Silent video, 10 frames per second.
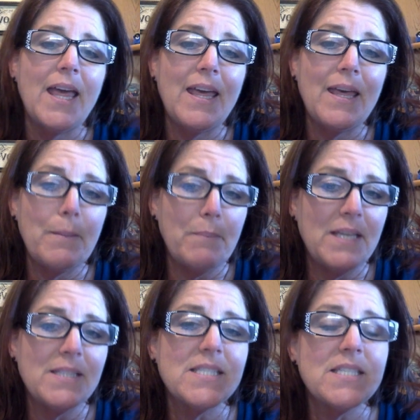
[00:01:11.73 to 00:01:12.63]
It
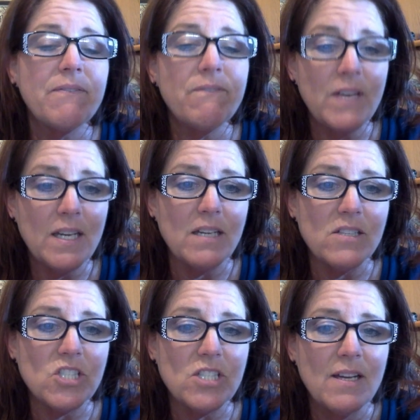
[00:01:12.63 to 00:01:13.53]
means to
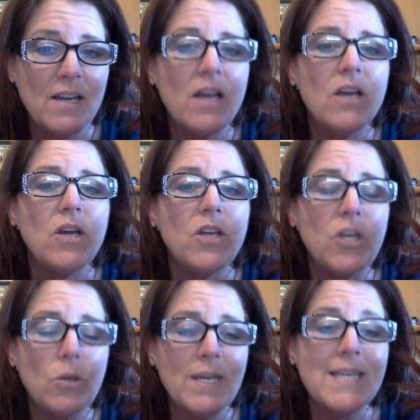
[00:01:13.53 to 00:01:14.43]
finish
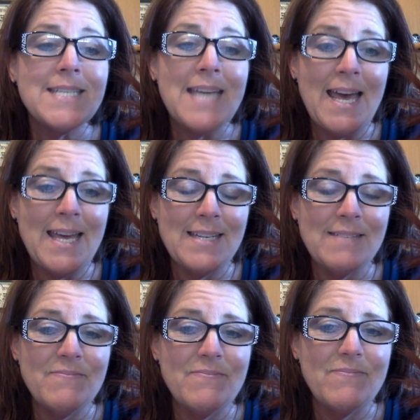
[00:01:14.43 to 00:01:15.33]
Unit 10.
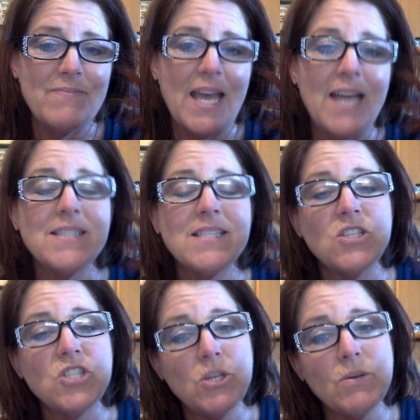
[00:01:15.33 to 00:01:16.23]
And
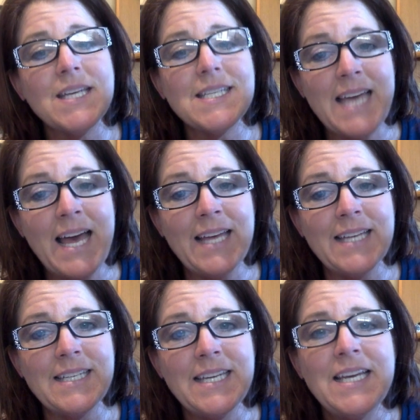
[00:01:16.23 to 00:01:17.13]
since Unit 10
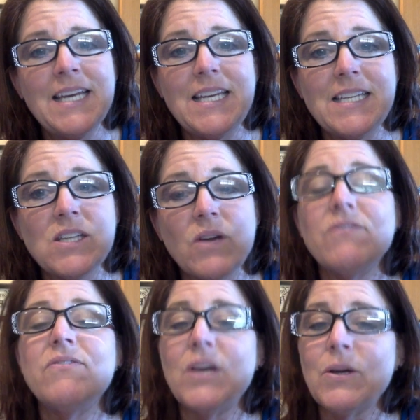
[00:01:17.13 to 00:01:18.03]
is our
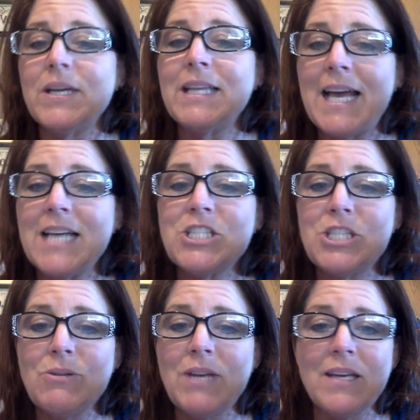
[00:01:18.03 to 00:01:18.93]
very last
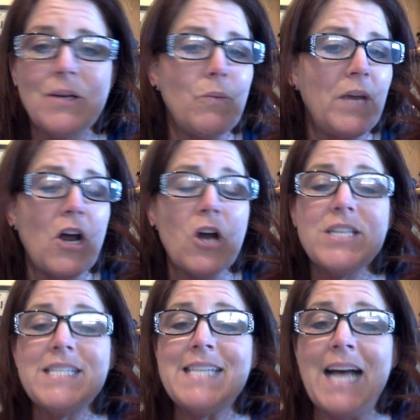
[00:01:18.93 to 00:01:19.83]
unit, we are
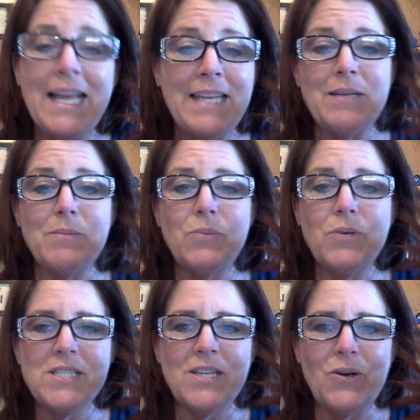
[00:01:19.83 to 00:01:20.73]
done,
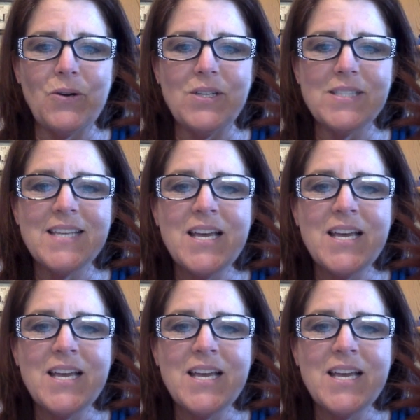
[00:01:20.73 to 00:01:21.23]
boys and girls.